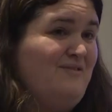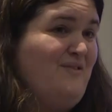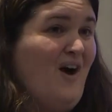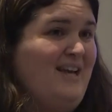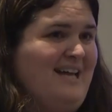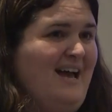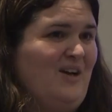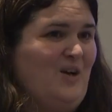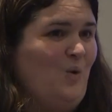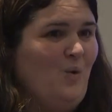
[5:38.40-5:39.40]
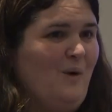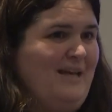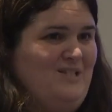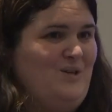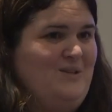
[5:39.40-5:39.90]
Friday I can
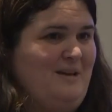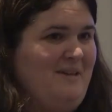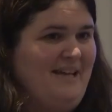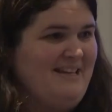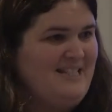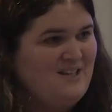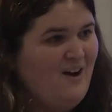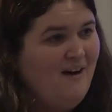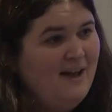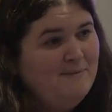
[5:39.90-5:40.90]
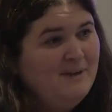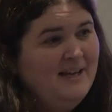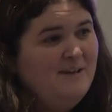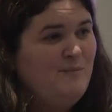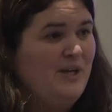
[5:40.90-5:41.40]
always do something at this time,
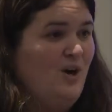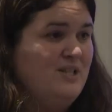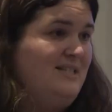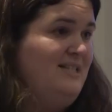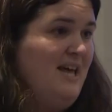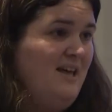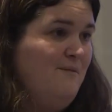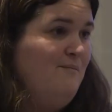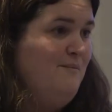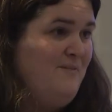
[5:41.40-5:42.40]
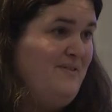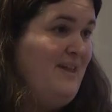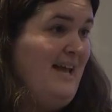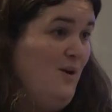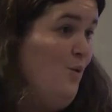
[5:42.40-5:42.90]
because
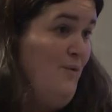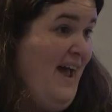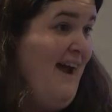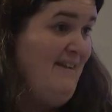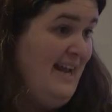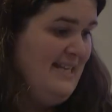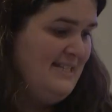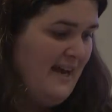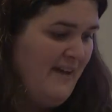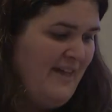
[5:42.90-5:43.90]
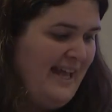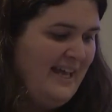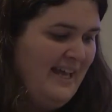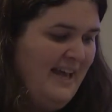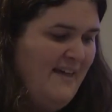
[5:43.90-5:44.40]
it all varies. And I
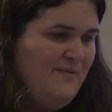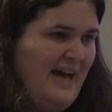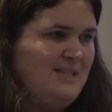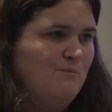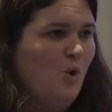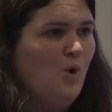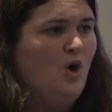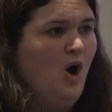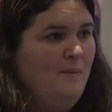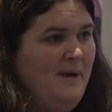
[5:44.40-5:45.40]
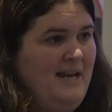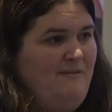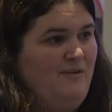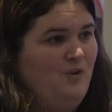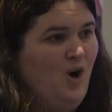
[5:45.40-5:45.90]
think that's more common
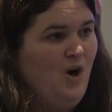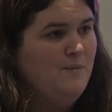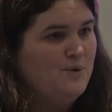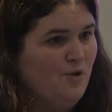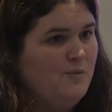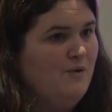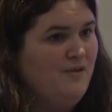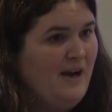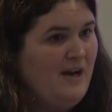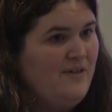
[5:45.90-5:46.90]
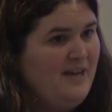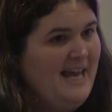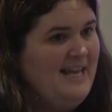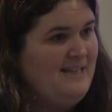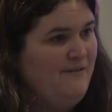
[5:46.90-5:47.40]
if you've got a sort of portfolio than
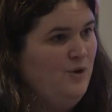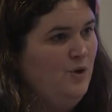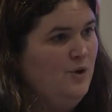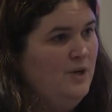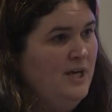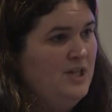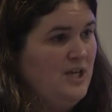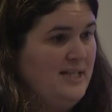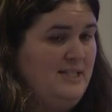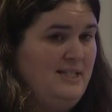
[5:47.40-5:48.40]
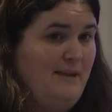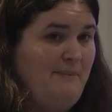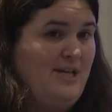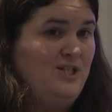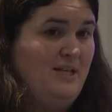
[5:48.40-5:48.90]
it is if you're just seeing
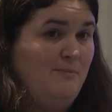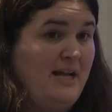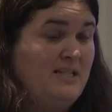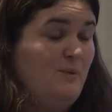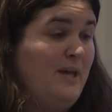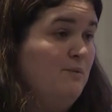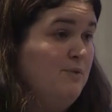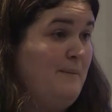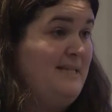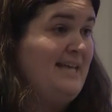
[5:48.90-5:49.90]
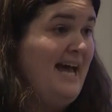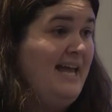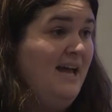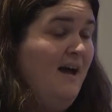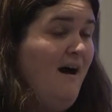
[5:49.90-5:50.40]
patients in a practice, where you can probably
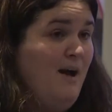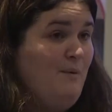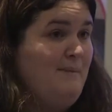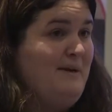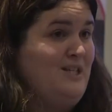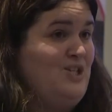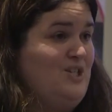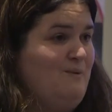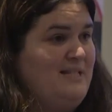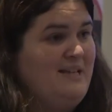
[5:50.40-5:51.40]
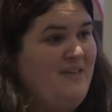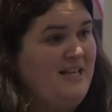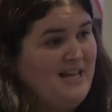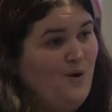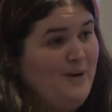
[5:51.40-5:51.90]
say, I work Monday, Tuesday, Wednesday,
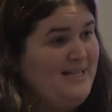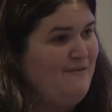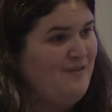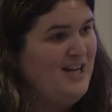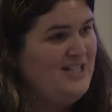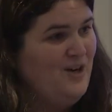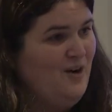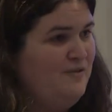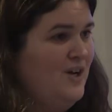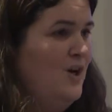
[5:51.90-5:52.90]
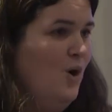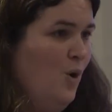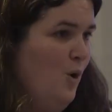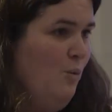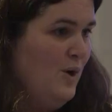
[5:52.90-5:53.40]
Thursday, I always have Friday off,
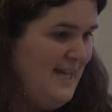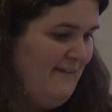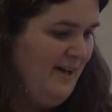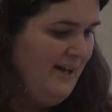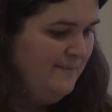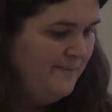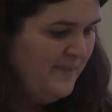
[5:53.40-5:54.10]
or whatever.